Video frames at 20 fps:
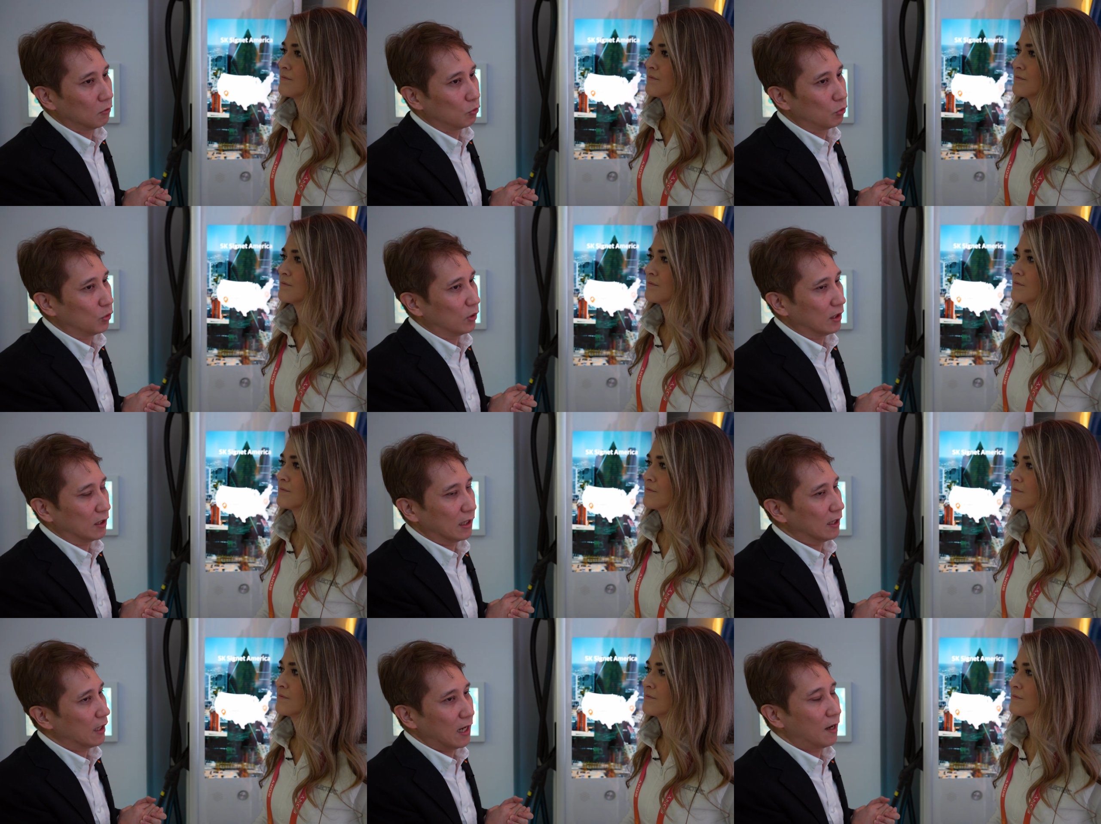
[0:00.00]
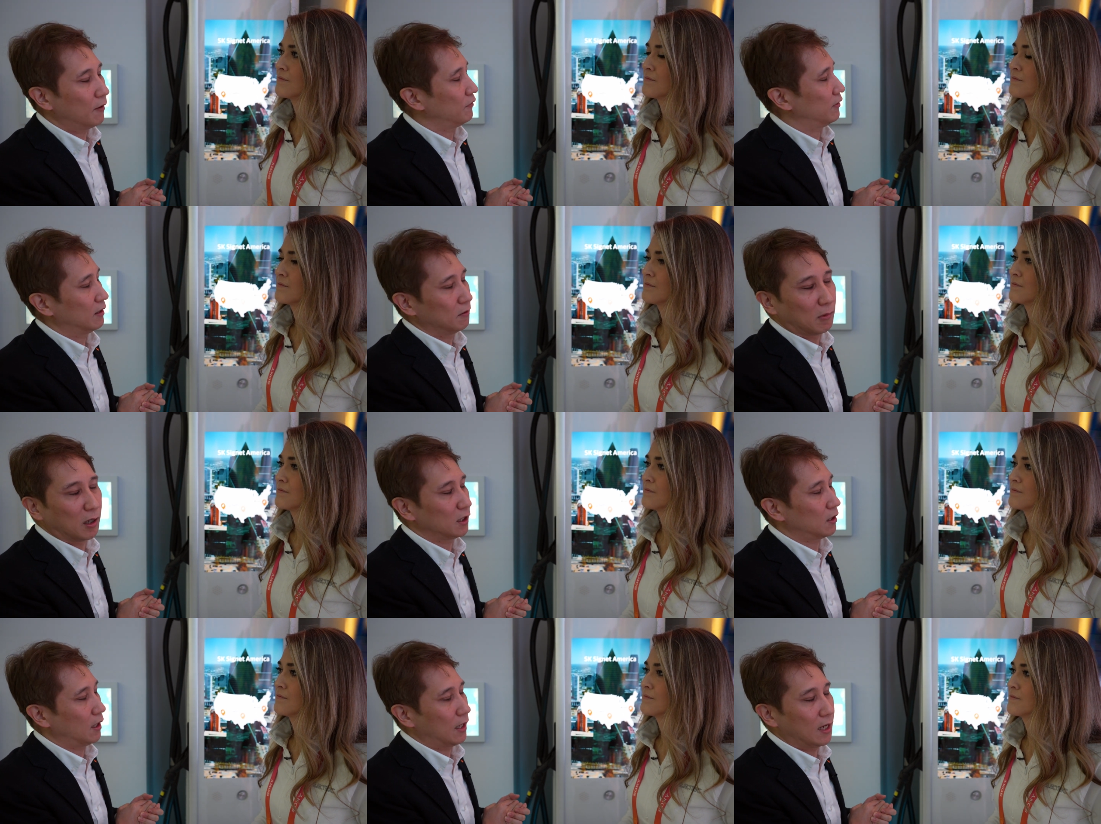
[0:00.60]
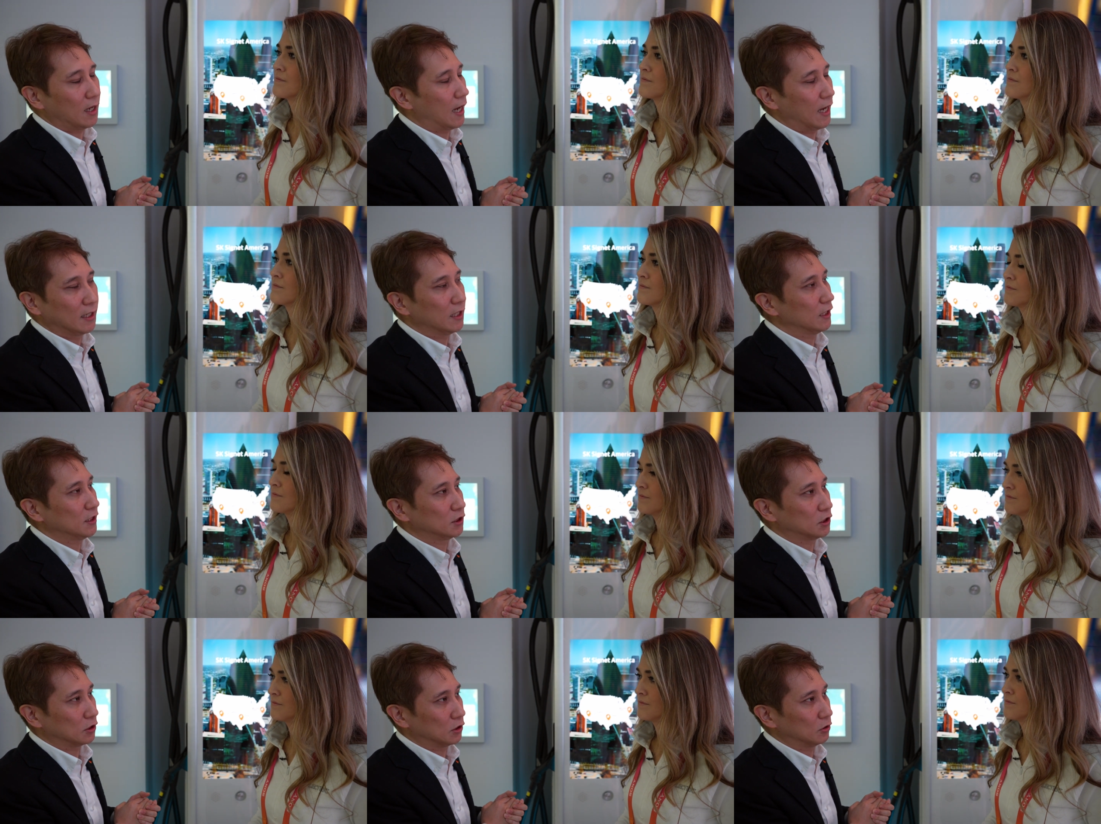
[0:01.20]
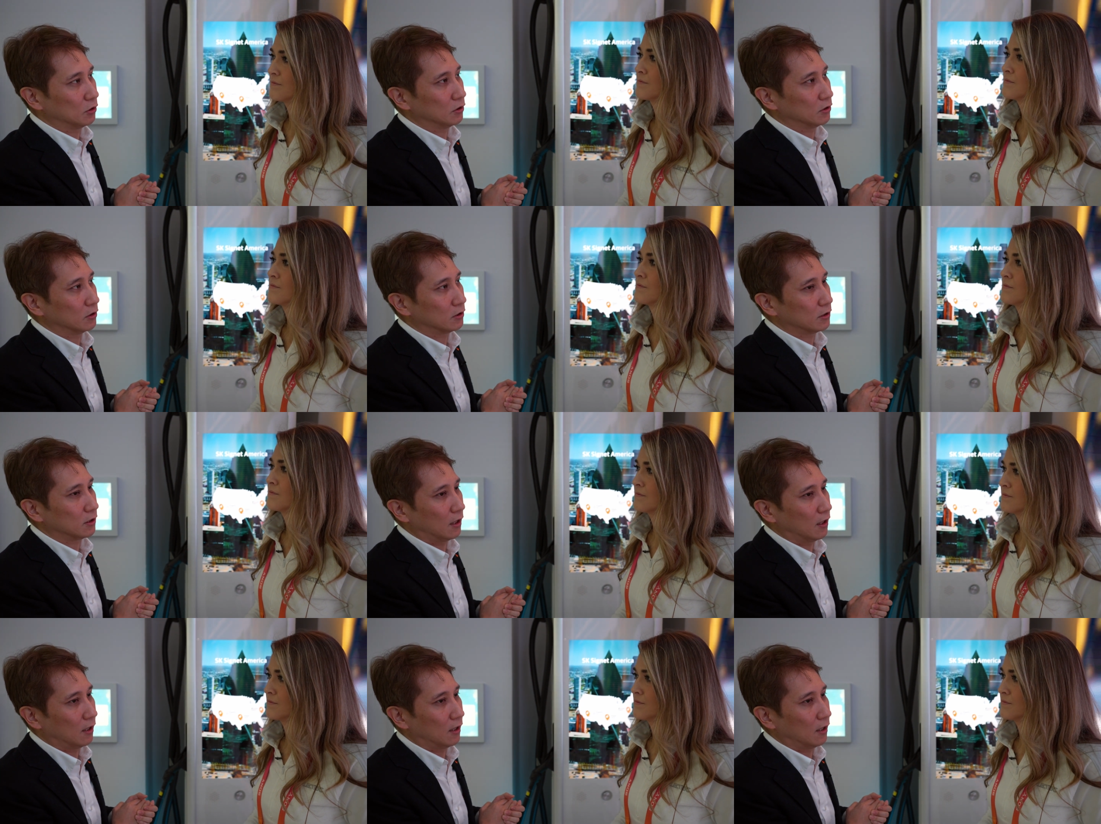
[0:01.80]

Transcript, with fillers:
Speaker 1: we didn't have any issues